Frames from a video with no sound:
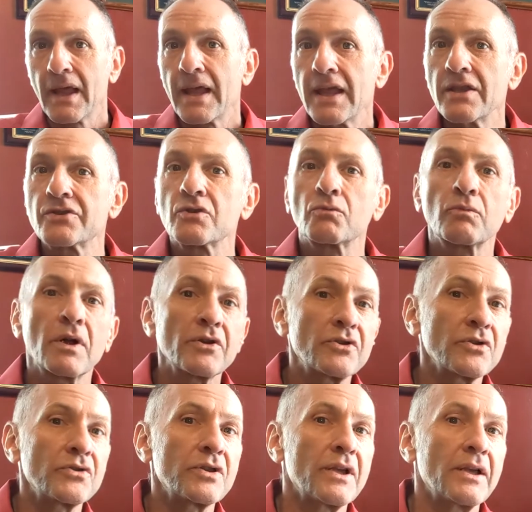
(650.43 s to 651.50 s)
Is
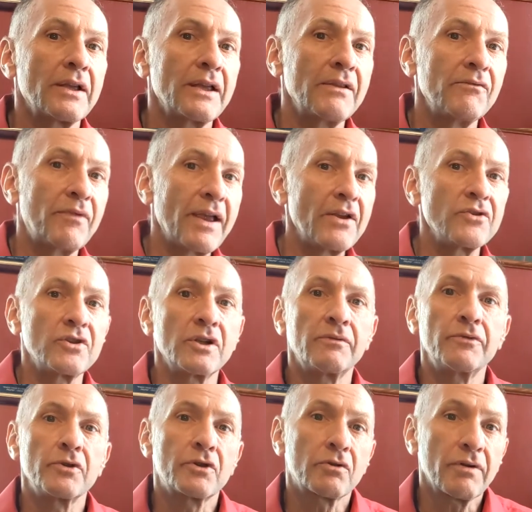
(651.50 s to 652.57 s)
Russia's invasion of
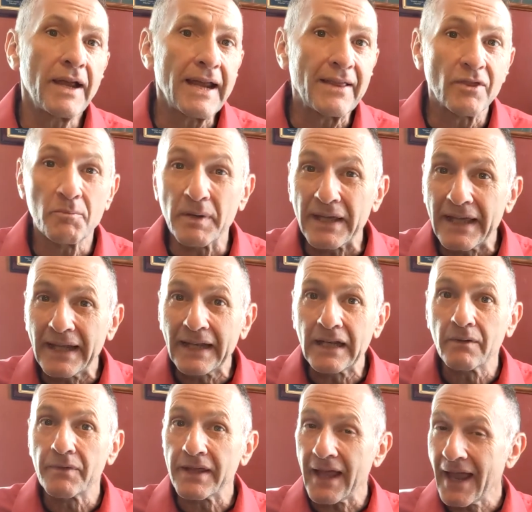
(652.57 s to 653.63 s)
Ukraine the beginning
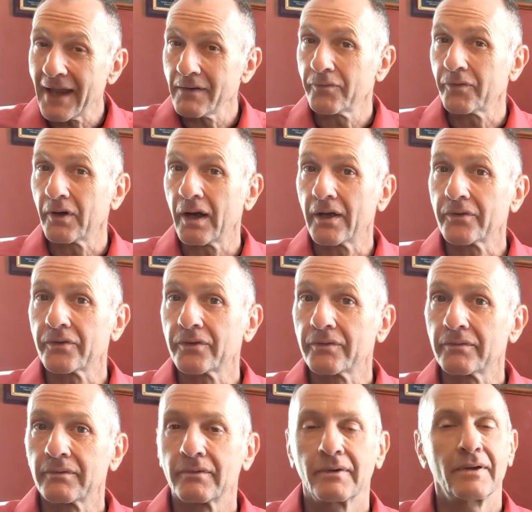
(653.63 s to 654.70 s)
of the end for us?
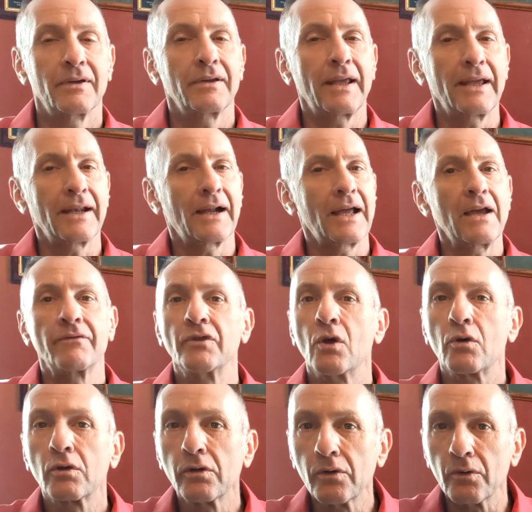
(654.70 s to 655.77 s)
Again, I have
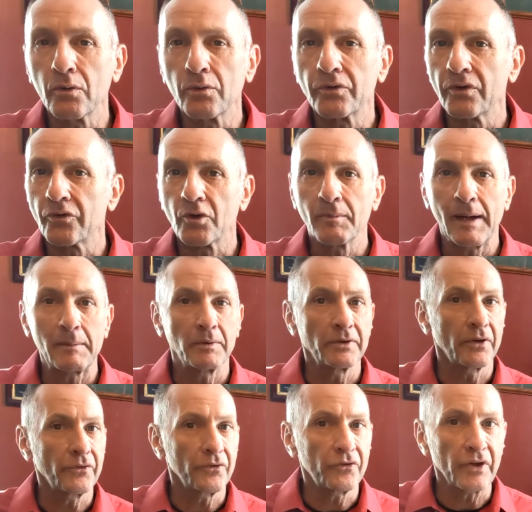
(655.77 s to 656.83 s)
no clue. Since the Bible
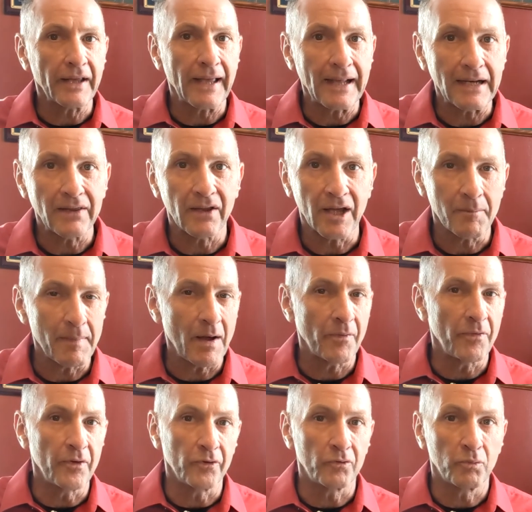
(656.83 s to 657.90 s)
doesn't say anything
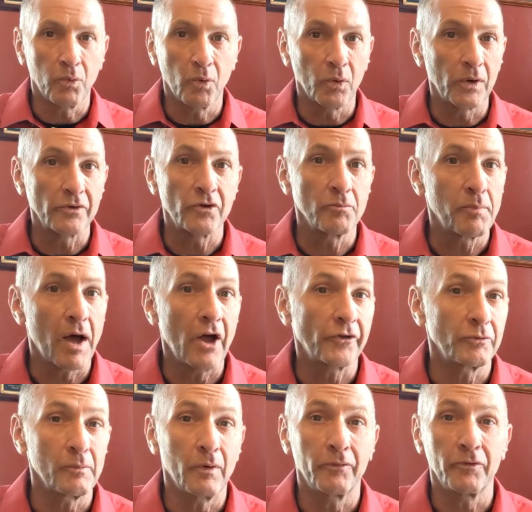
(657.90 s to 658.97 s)
about this war, it's
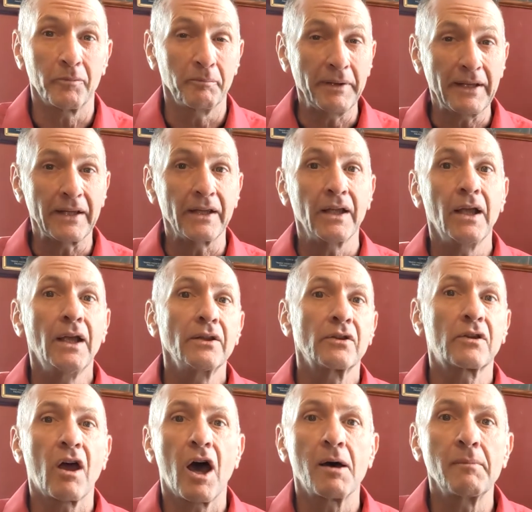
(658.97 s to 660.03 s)
impossible for me to
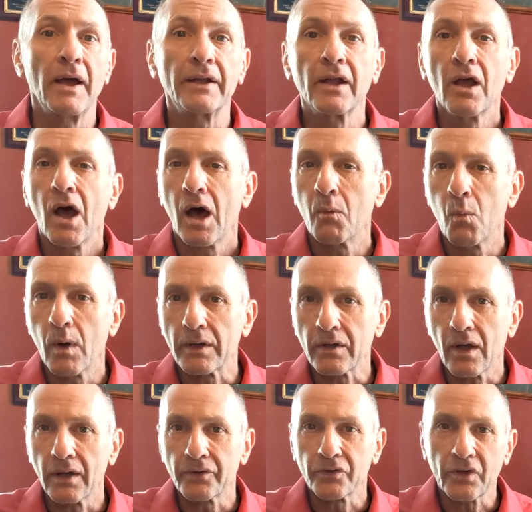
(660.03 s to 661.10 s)
comment on what God's